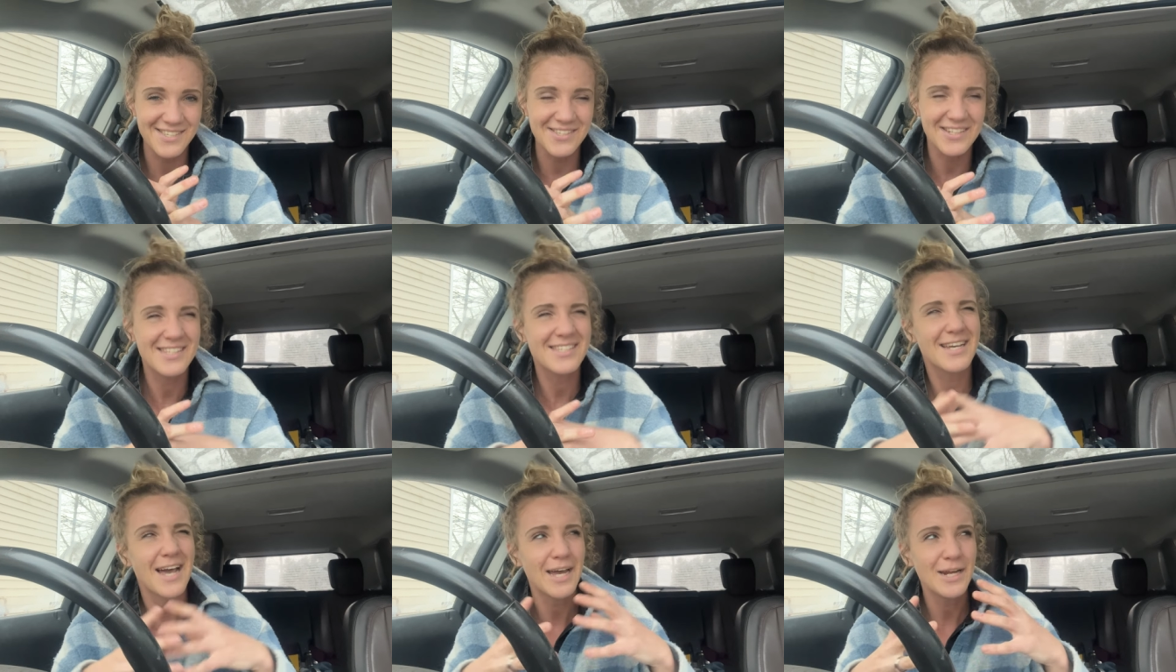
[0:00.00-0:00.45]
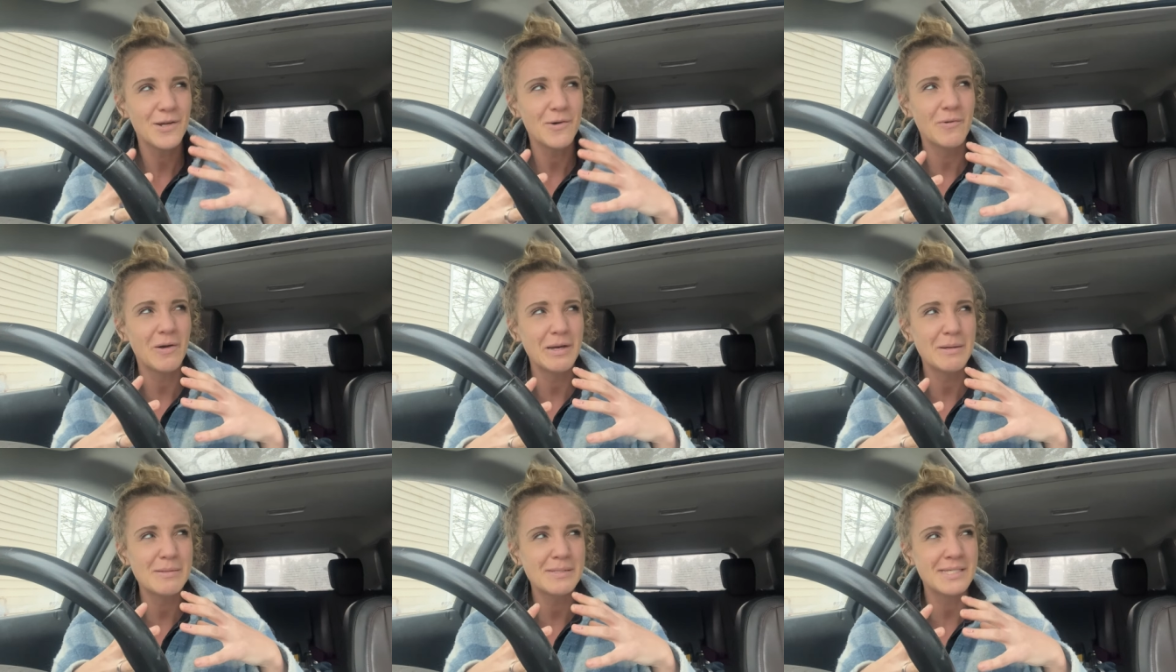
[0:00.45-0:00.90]
so that's kind of
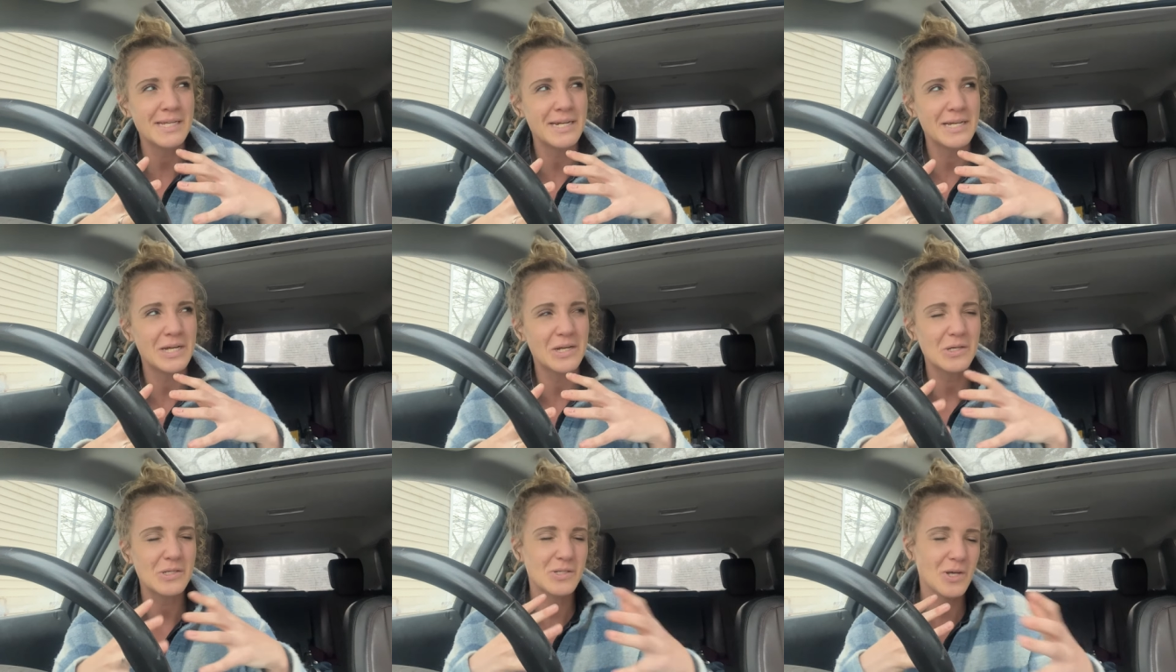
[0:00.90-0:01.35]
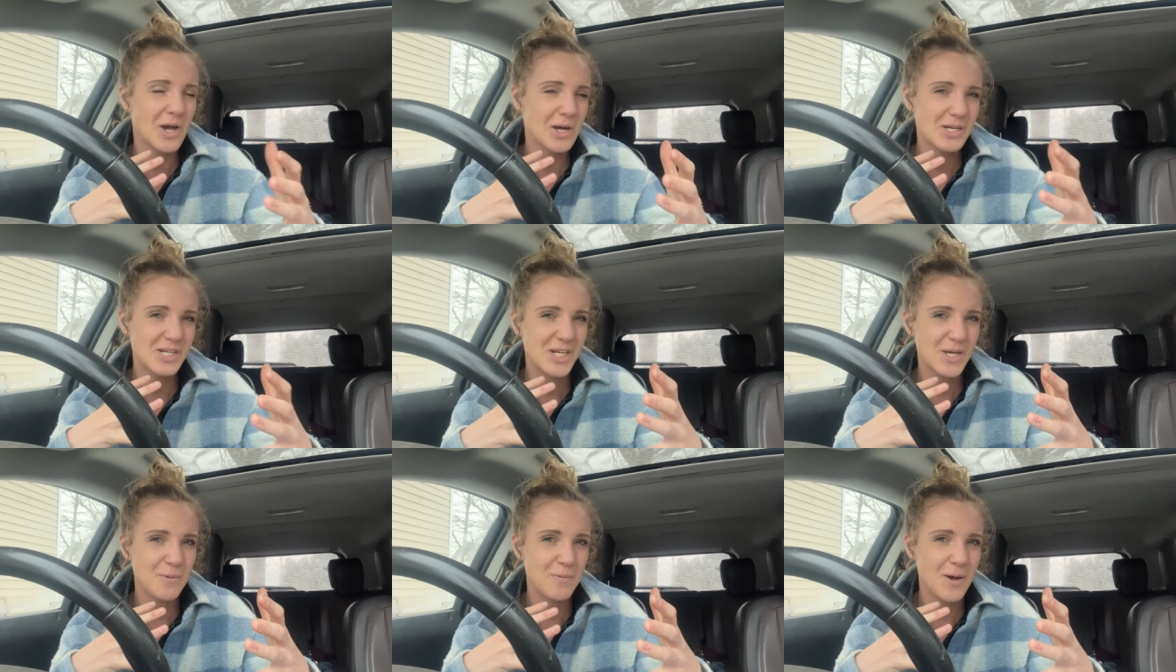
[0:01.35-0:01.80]
why I'm sitting here
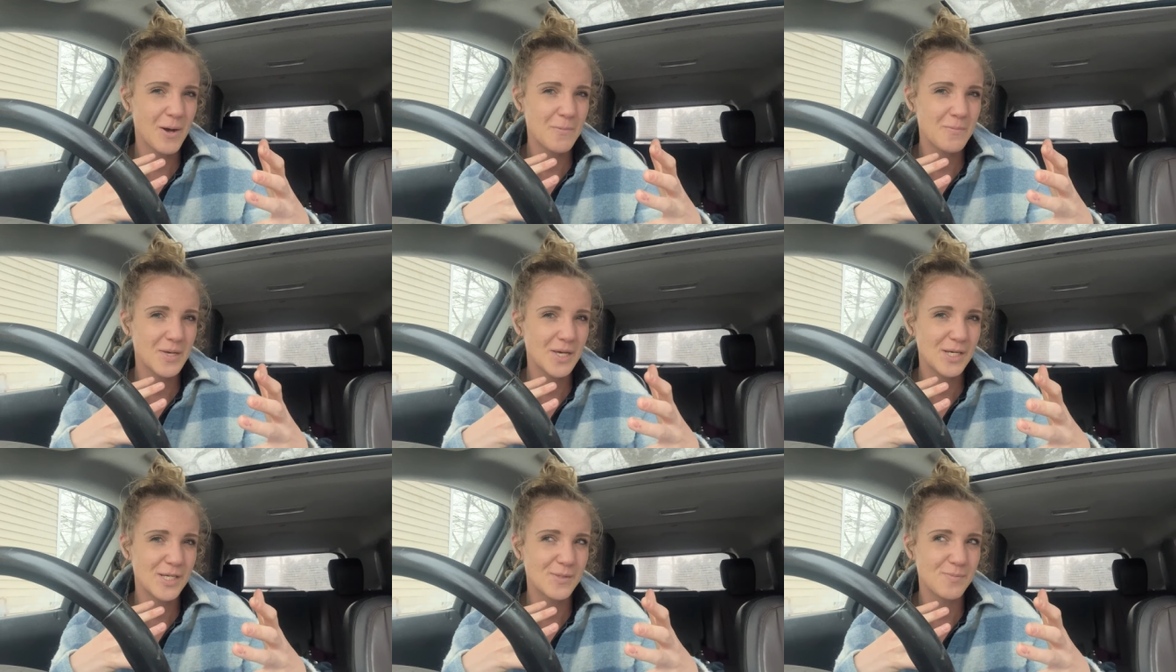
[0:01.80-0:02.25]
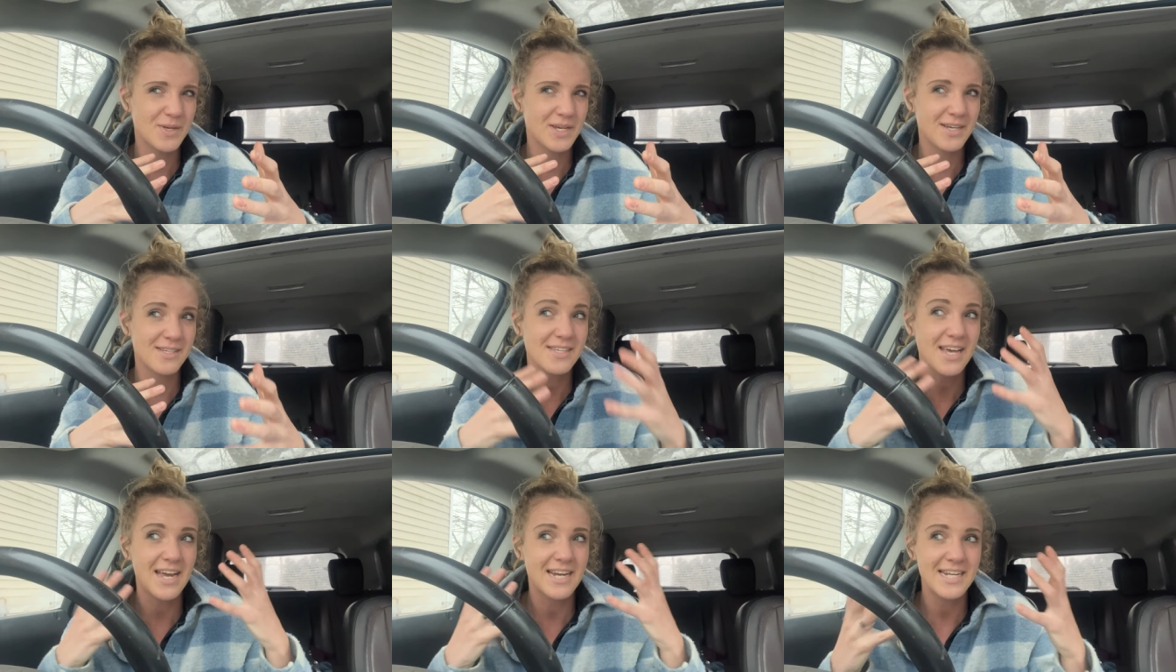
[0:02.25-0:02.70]
talking to you about bees,
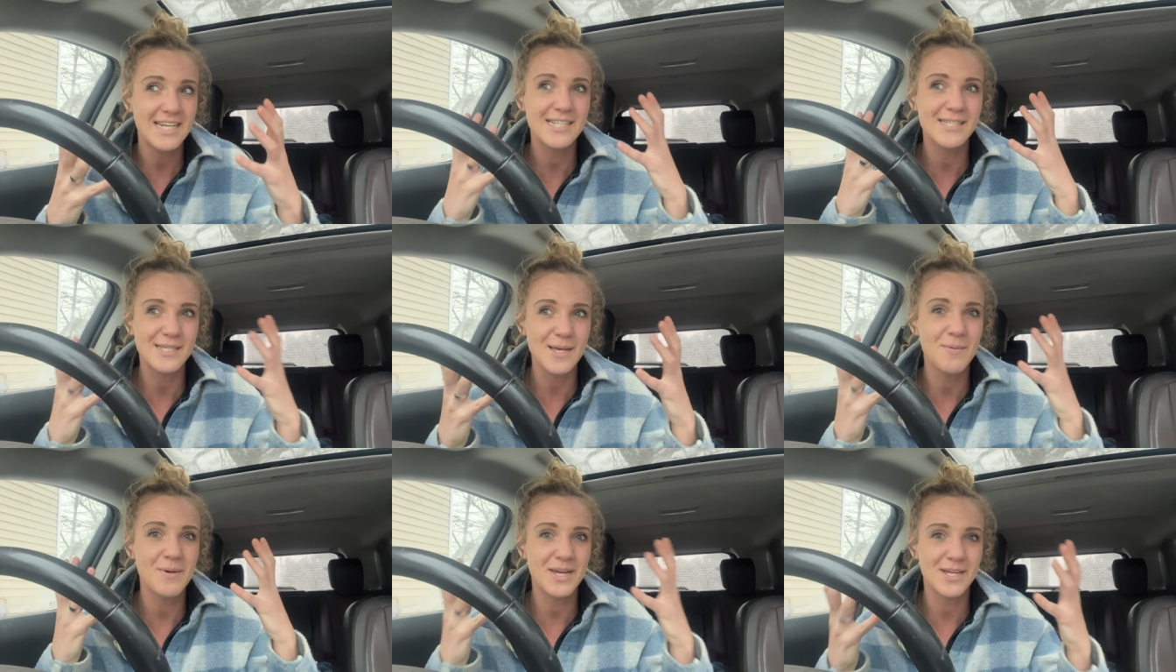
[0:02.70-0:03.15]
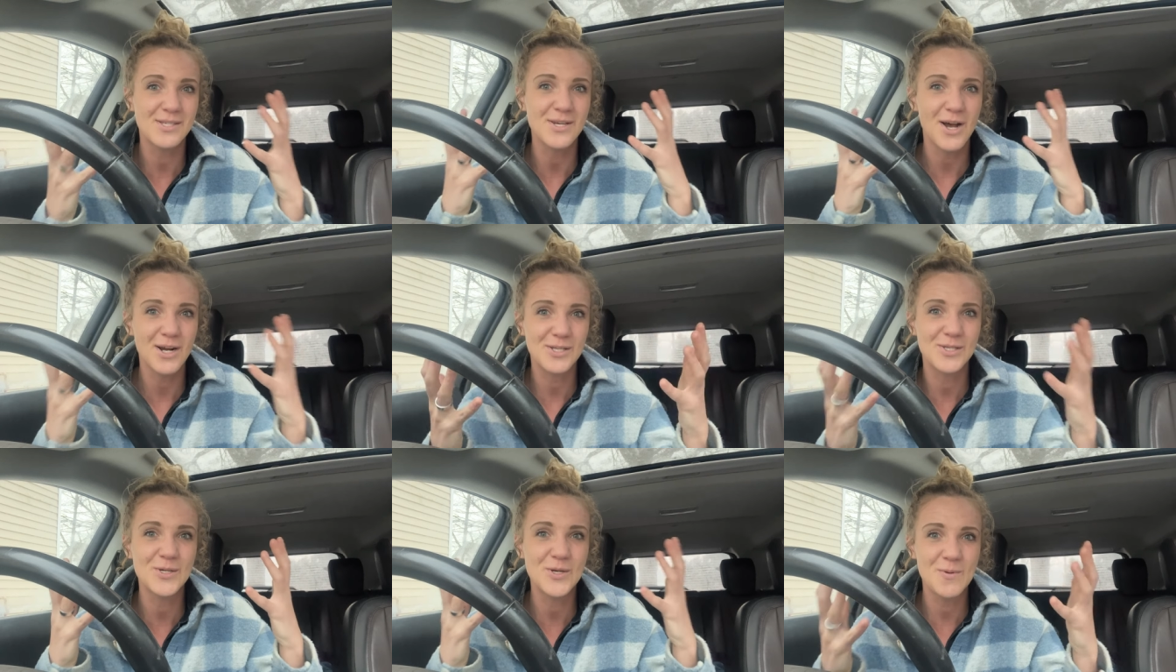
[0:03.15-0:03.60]
because I need somebody to
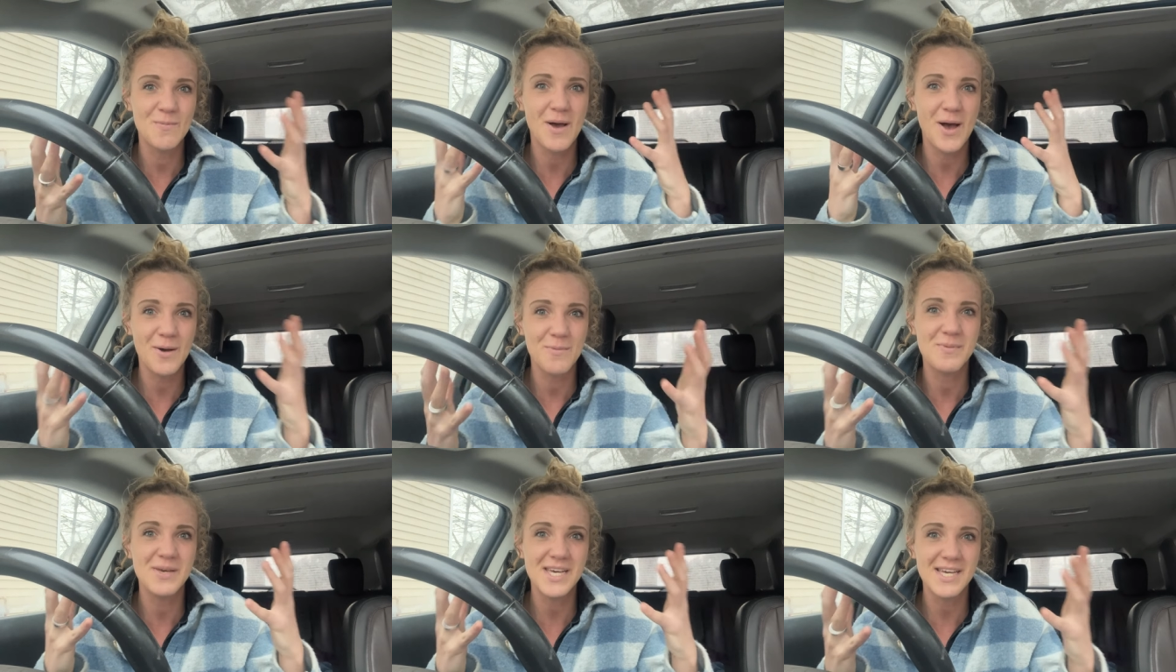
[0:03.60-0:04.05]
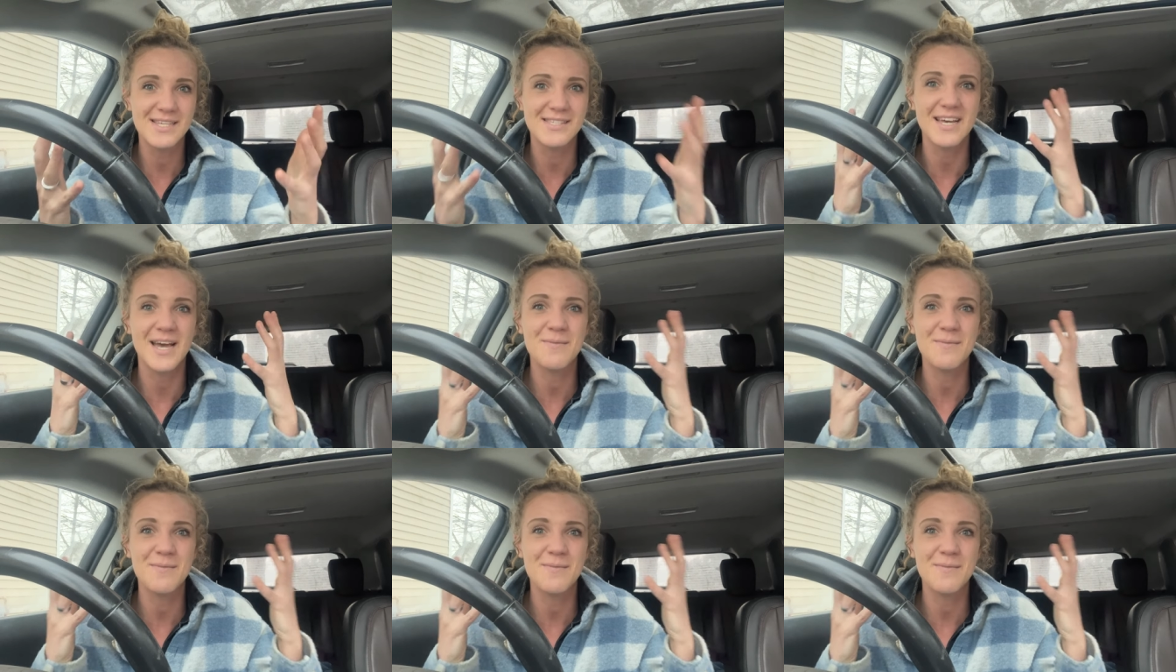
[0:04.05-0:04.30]
talk to about bees.